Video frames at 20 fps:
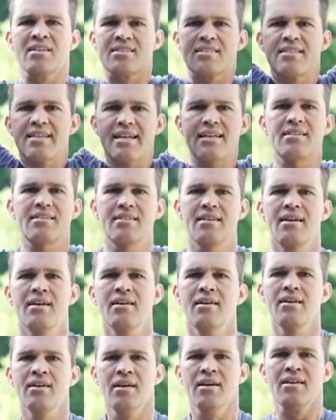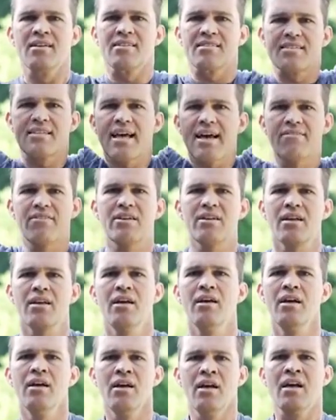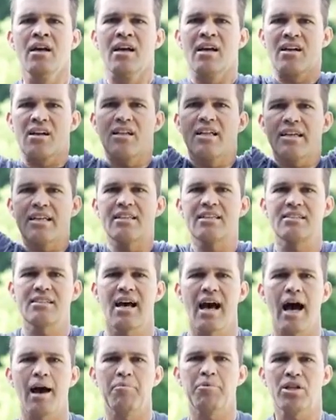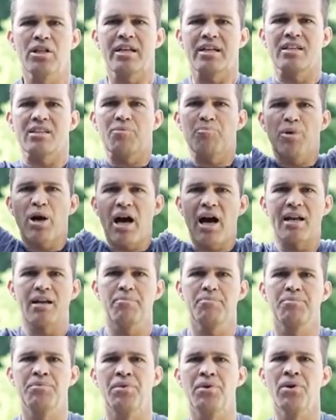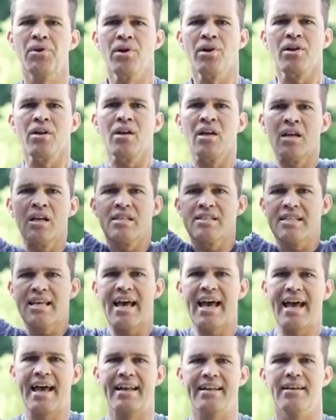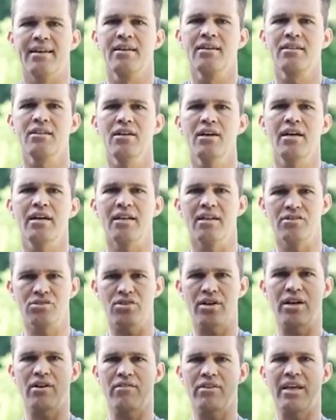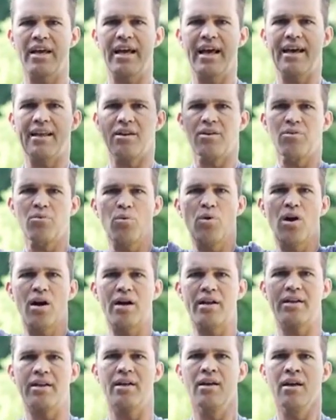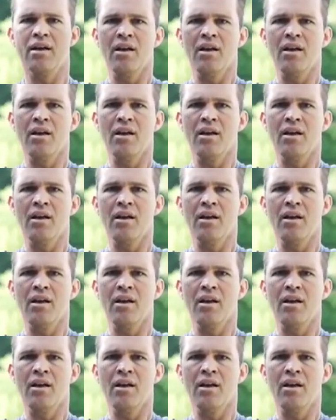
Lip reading: 6, 7. Click at the top, click at the bottom. 10. Good. Straight over the head. 1,